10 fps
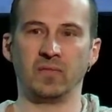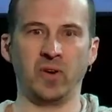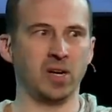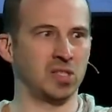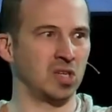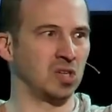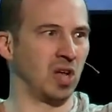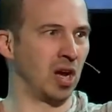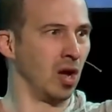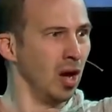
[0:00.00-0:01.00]
Pharisees are
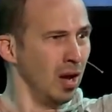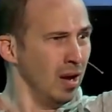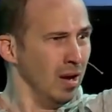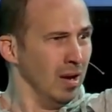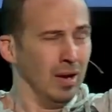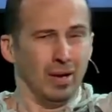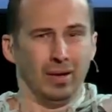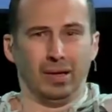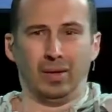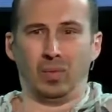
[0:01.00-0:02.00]
like, oh,
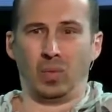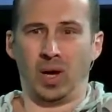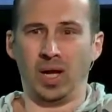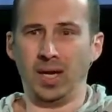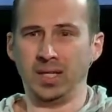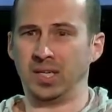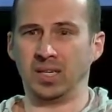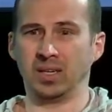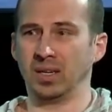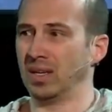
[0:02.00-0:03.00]
what?
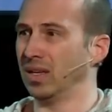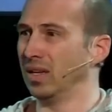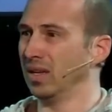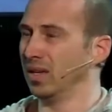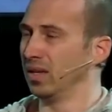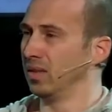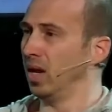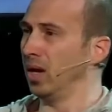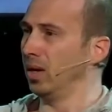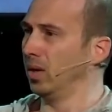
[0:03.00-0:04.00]

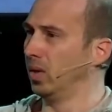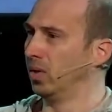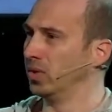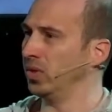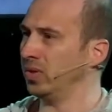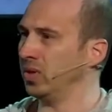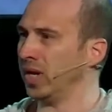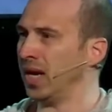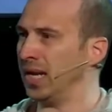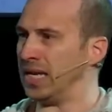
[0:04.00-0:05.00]
No, you
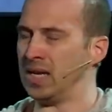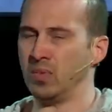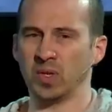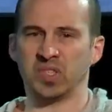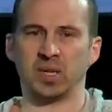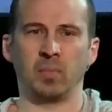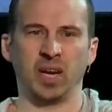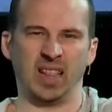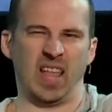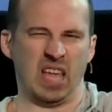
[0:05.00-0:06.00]
can't eat with
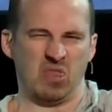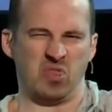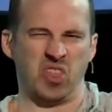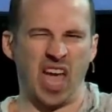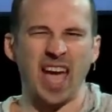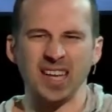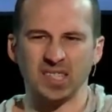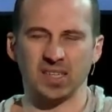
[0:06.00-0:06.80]
somebody like that.